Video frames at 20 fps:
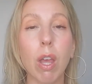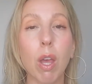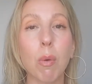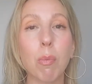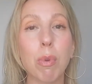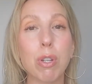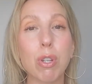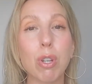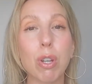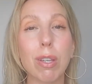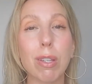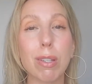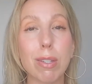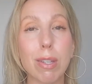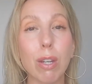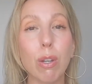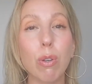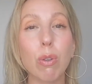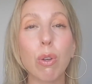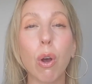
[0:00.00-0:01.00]
But she
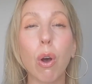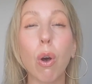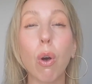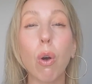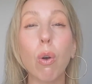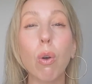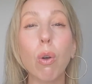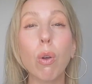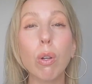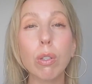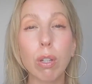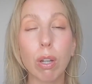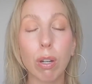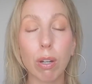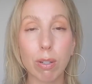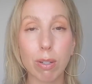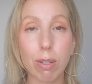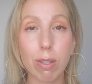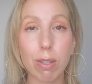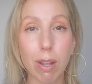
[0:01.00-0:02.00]
continued to hold
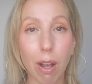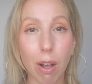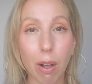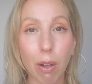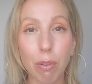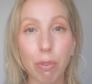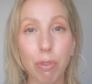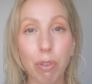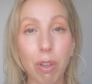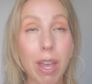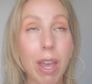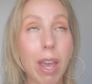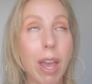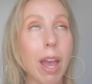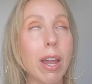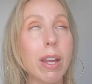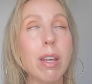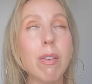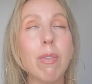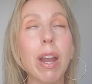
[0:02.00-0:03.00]
herself.
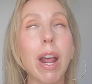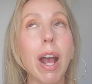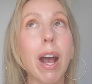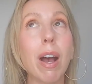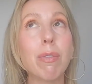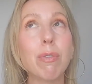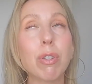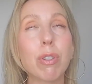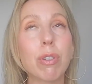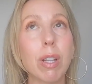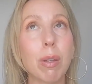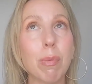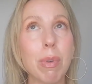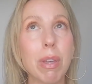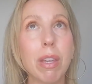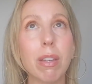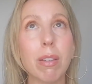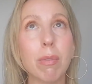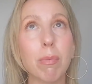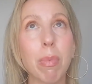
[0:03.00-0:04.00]
And even after, let
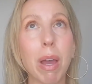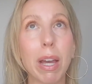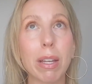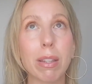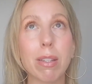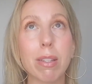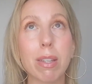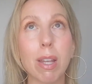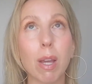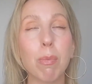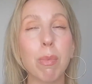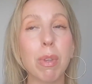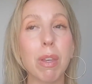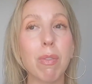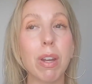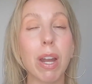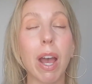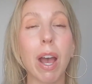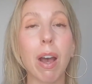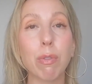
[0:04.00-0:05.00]
me back this up,
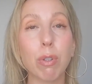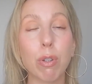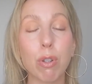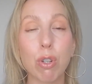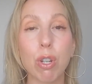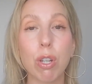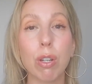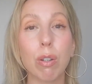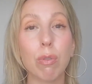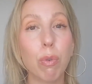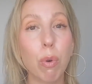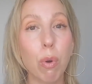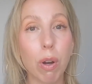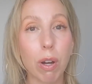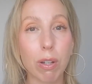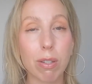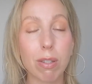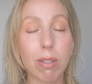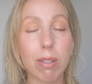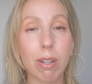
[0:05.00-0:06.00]
even after she
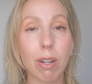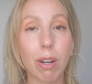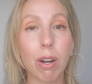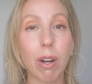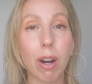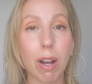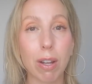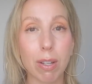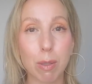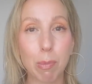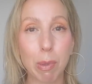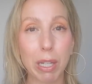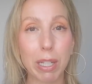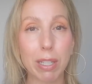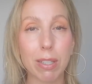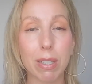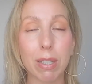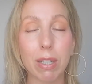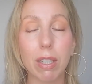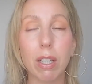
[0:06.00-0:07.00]
divorced her
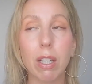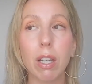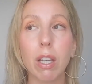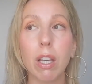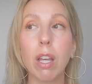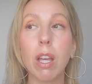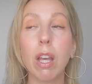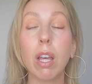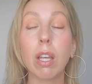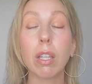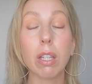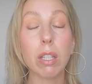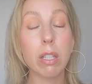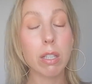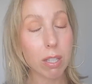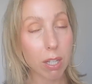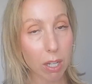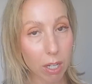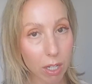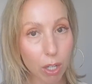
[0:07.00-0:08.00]
husband,
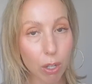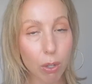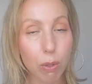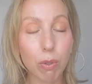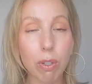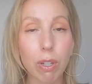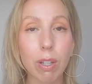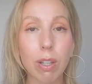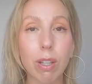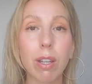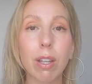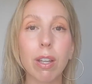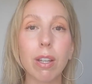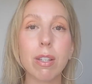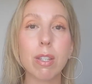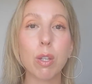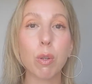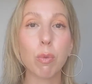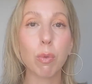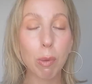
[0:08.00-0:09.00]
continued
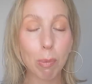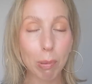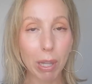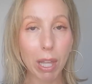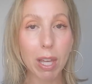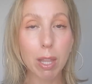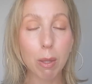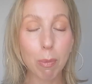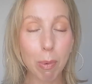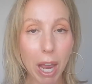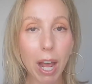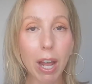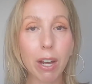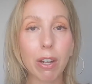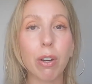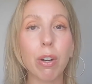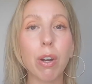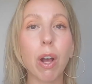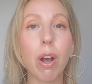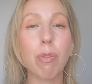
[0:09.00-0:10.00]
to replay the
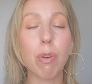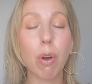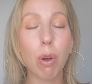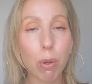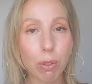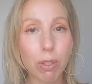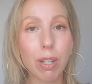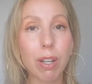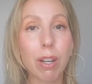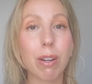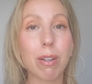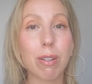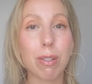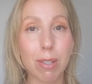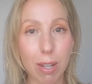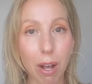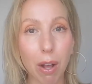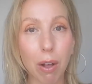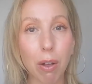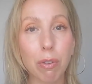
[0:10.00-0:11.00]
pattern of holding
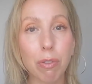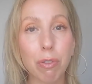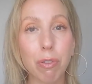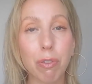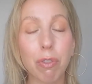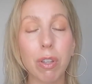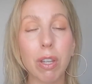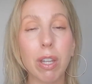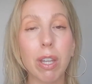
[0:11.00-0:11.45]
herself